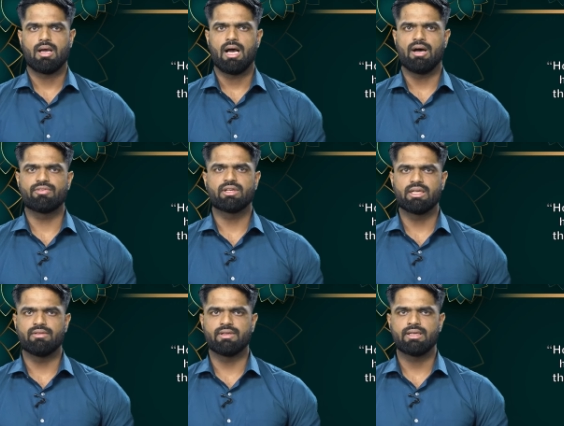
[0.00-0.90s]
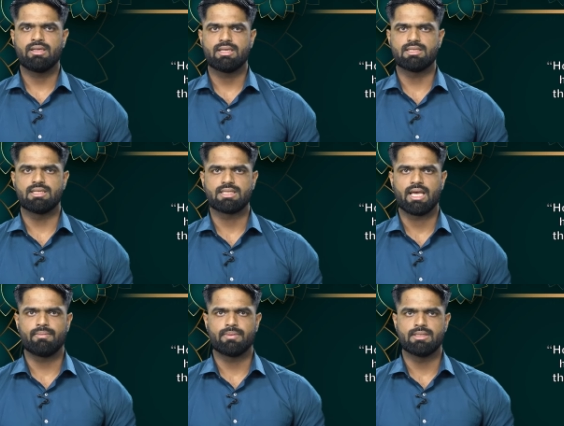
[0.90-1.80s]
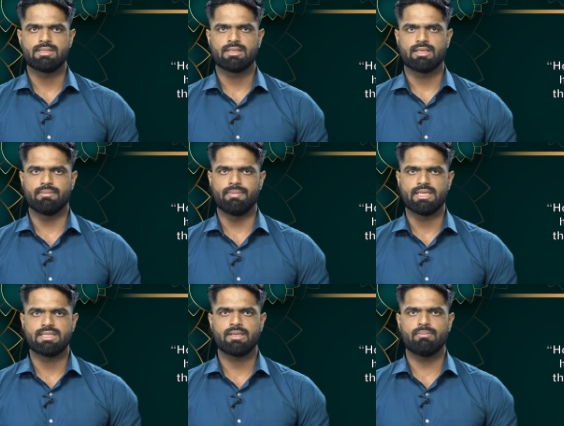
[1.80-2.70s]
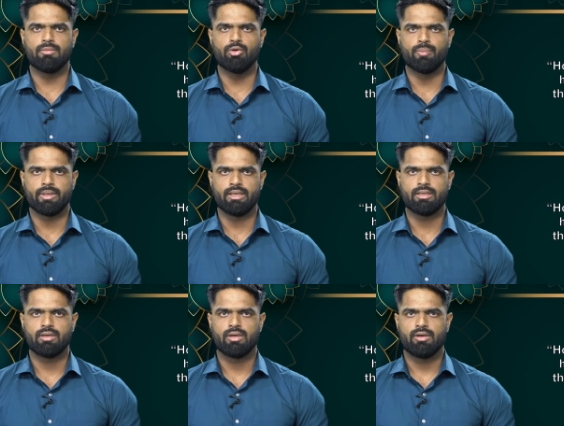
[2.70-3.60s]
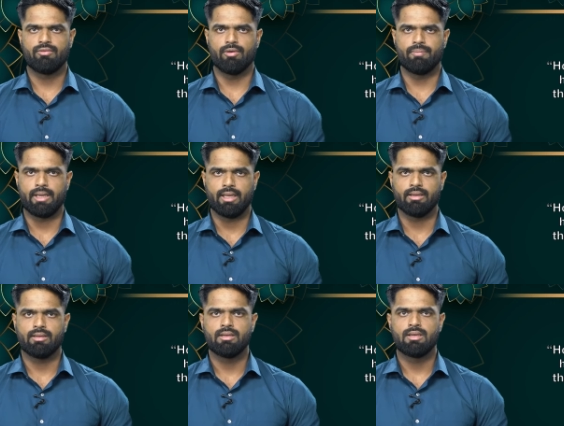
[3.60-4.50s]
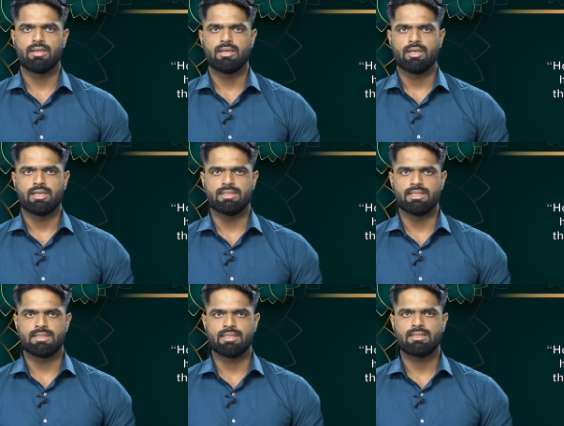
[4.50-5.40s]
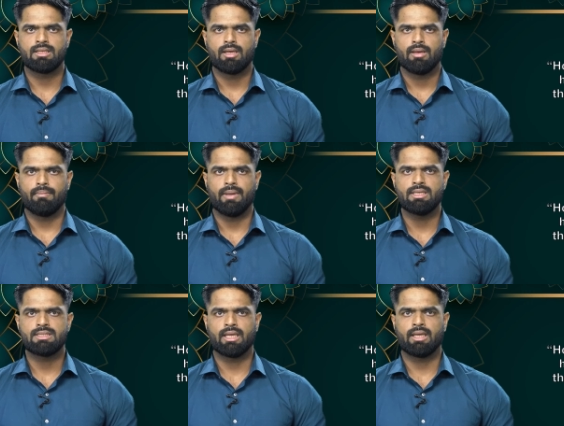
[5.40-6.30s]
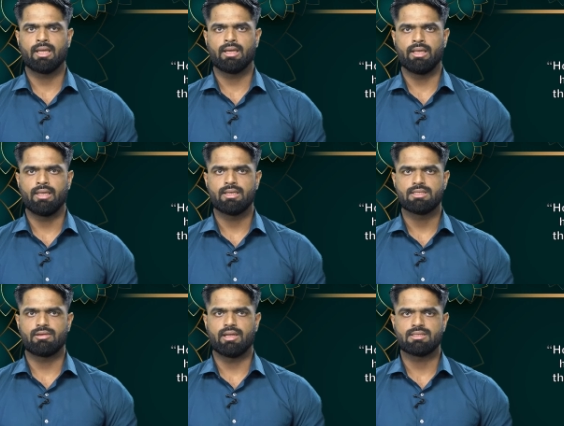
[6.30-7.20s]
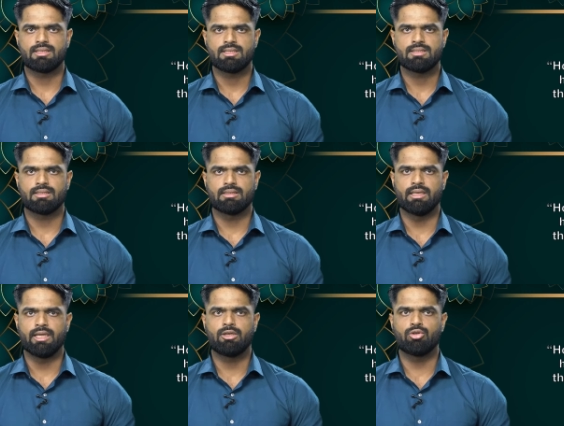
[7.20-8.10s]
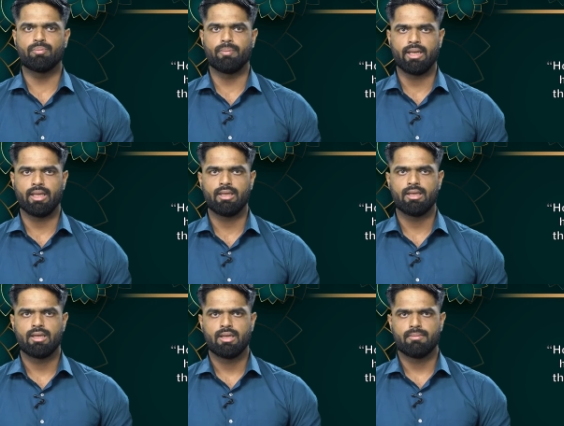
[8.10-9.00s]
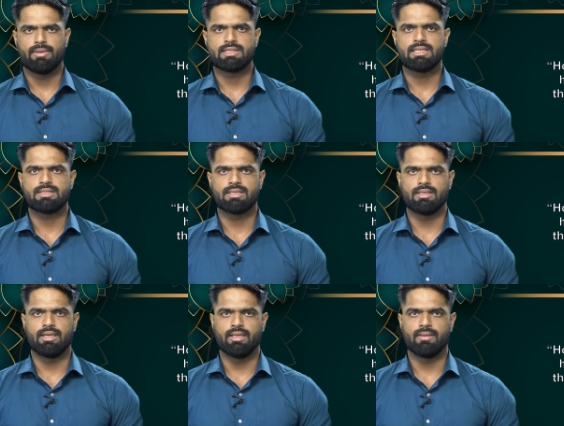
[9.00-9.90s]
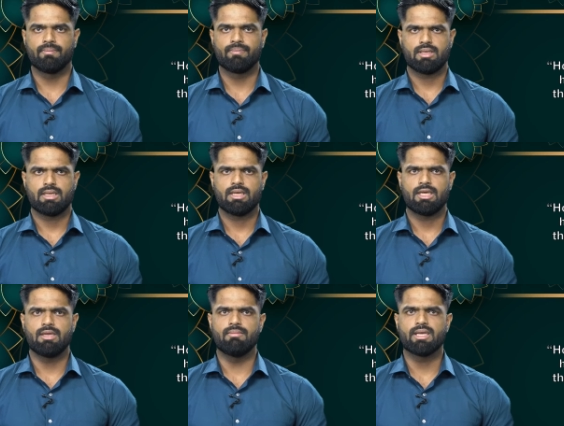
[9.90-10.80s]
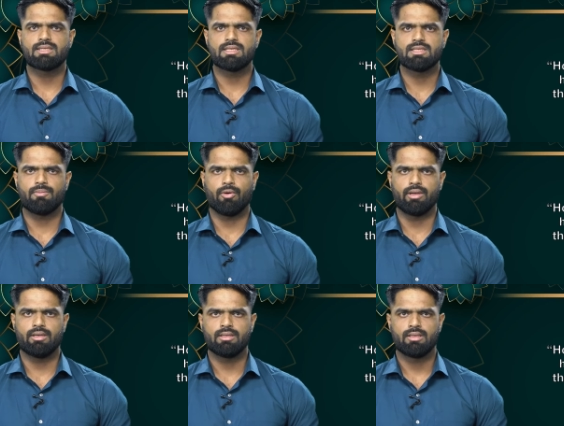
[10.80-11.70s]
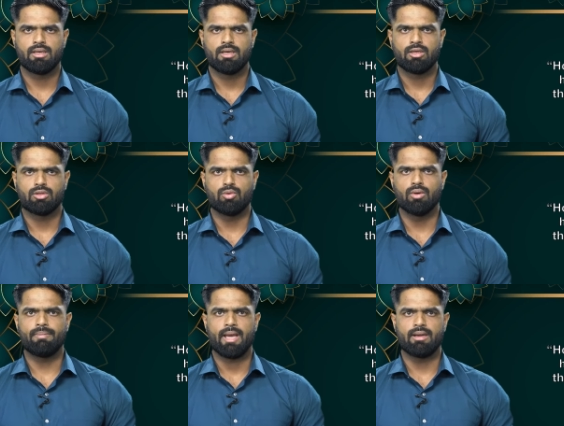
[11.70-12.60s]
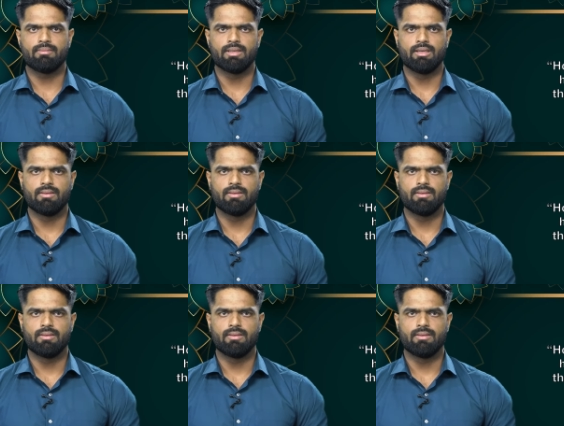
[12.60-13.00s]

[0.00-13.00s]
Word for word: After giving His disciples a basic blueprint for prayer, Jesus painstakingly stresses the need to pray persistently. He makes his point through a parable.